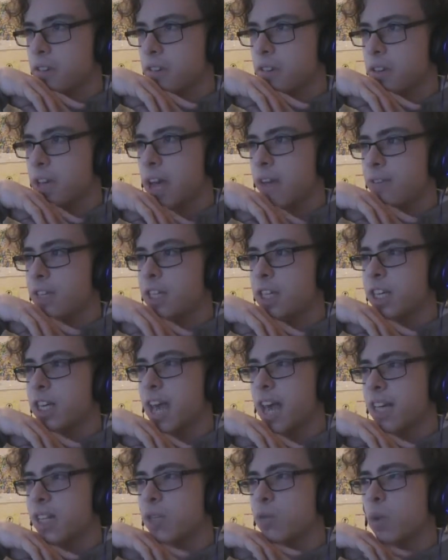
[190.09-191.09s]
You have to
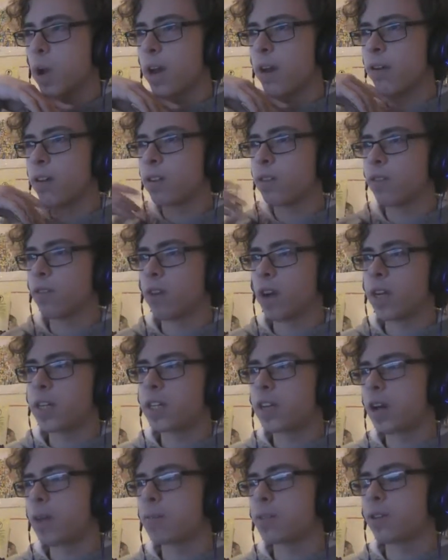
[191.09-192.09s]
guess when the right
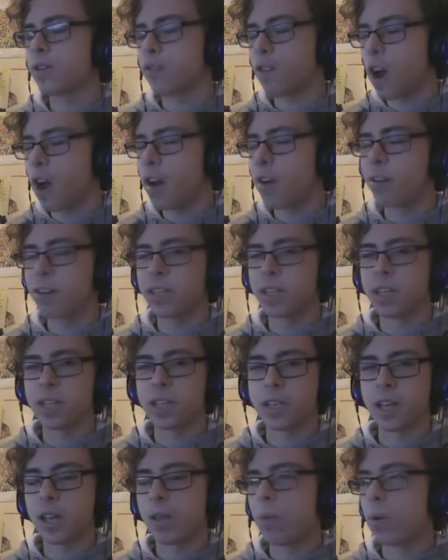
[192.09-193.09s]
time to fire it
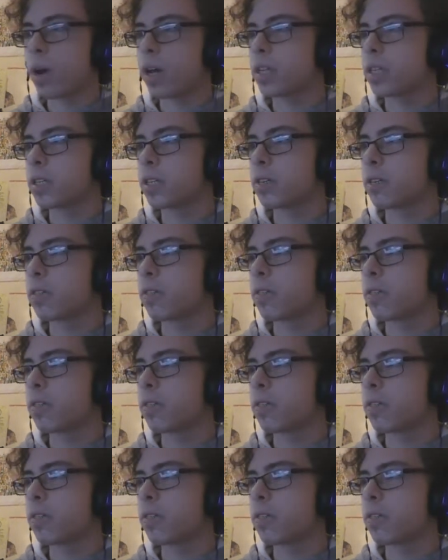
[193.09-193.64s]
is. Otherwise,